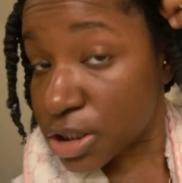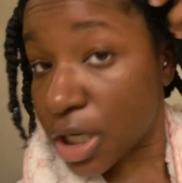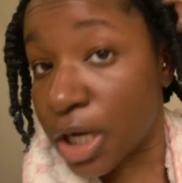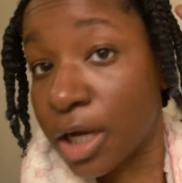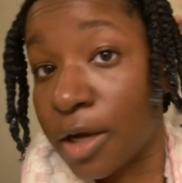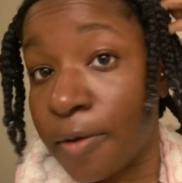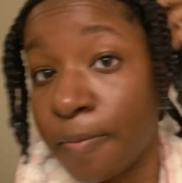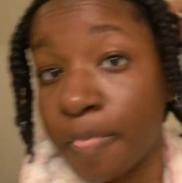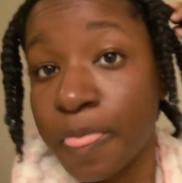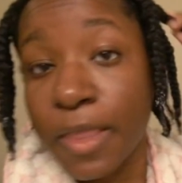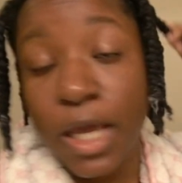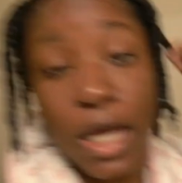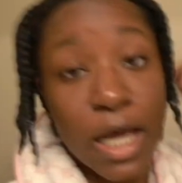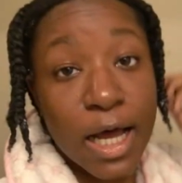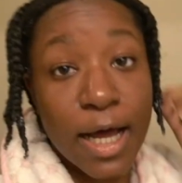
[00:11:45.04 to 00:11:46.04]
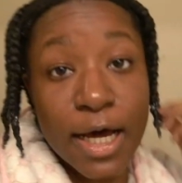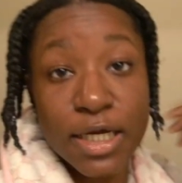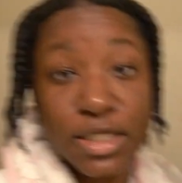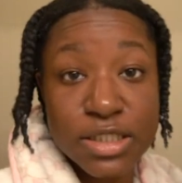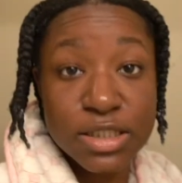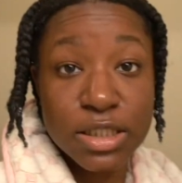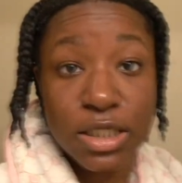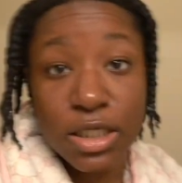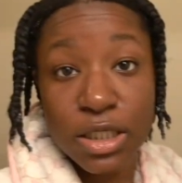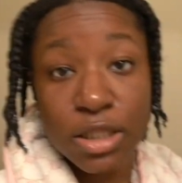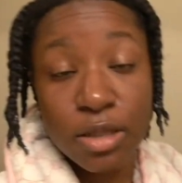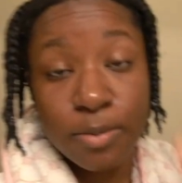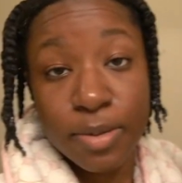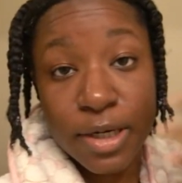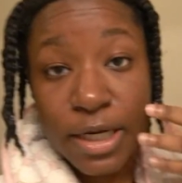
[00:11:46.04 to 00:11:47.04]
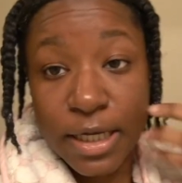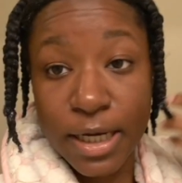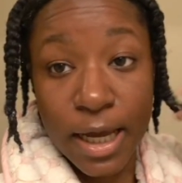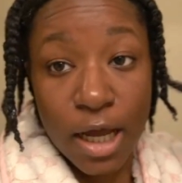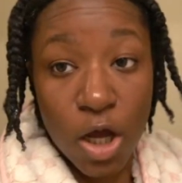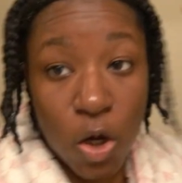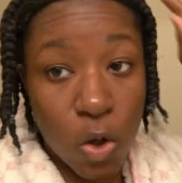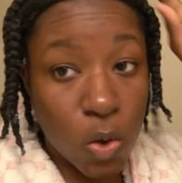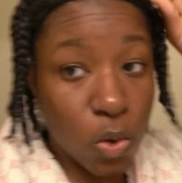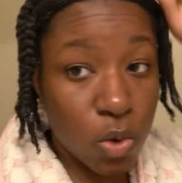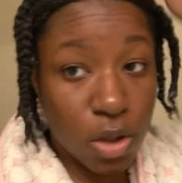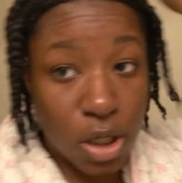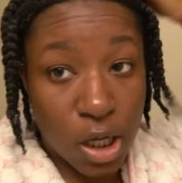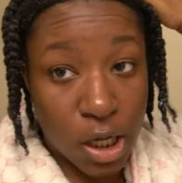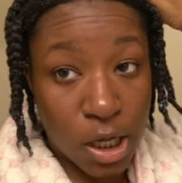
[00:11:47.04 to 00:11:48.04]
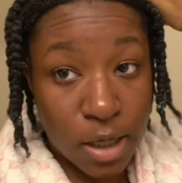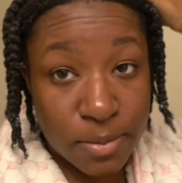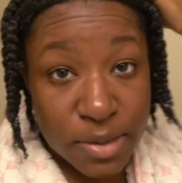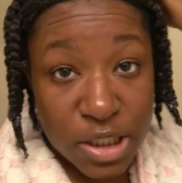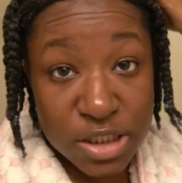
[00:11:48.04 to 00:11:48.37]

Um, honestly, the braid out um,